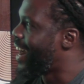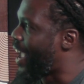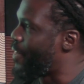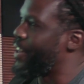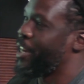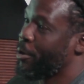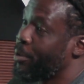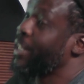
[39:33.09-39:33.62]
and
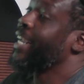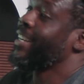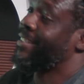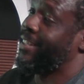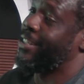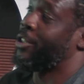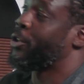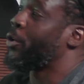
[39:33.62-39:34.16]
then you linked
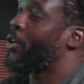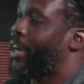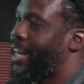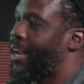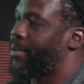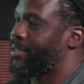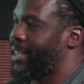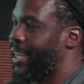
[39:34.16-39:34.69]
to the story,
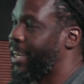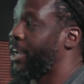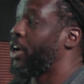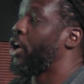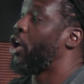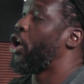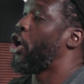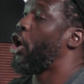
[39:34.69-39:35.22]
and I was like,
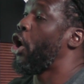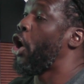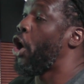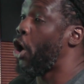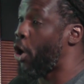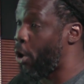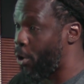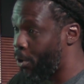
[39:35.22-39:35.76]

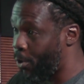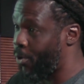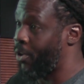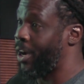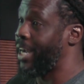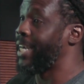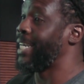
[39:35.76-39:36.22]
"Oh."